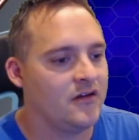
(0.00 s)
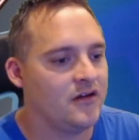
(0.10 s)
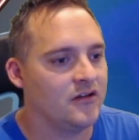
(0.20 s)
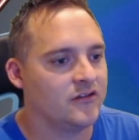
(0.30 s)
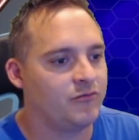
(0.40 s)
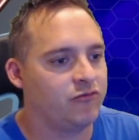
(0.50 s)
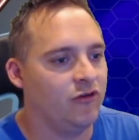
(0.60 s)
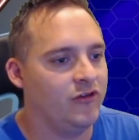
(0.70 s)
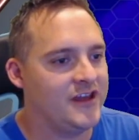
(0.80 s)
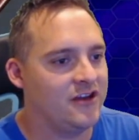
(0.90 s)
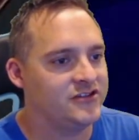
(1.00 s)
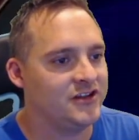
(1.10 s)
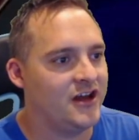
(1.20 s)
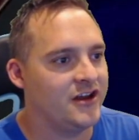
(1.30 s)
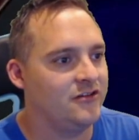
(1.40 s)
Let's roll the Energy
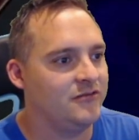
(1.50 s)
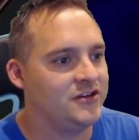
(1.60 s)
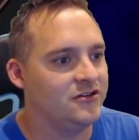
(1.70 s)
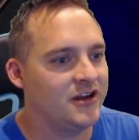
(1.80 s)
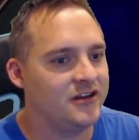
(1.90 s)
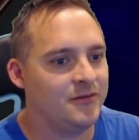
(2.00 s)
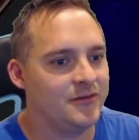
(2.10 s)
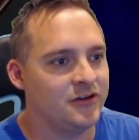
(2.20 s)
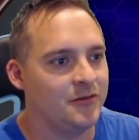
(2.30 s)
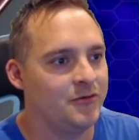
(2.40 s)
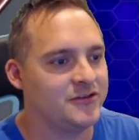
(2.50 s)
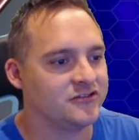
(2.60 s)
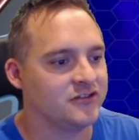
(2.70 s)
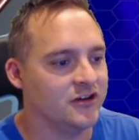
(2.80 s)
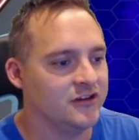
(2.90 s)
Loto. We do get a double Turbo, which is
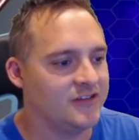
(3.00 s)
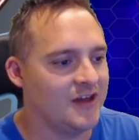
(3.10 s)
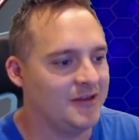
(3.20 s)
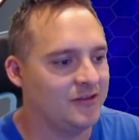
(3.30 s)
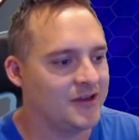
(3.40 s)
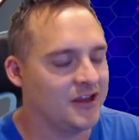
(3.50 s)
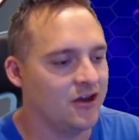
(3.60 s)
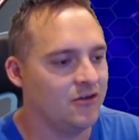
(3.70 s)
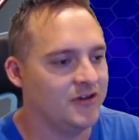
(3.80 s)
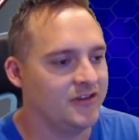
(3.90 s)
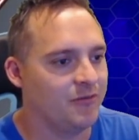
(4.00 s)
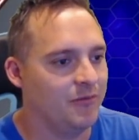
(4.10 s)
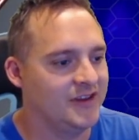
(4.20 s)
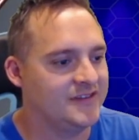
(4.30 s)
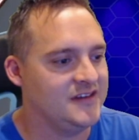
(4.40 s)
good. So that means we can go with
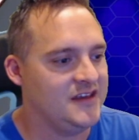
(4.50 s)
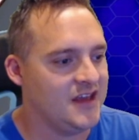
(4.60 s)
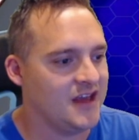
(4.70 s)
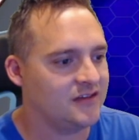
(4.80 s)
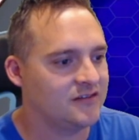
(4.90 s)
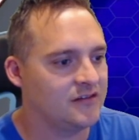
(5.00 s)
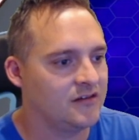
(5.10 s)
Blissey EX.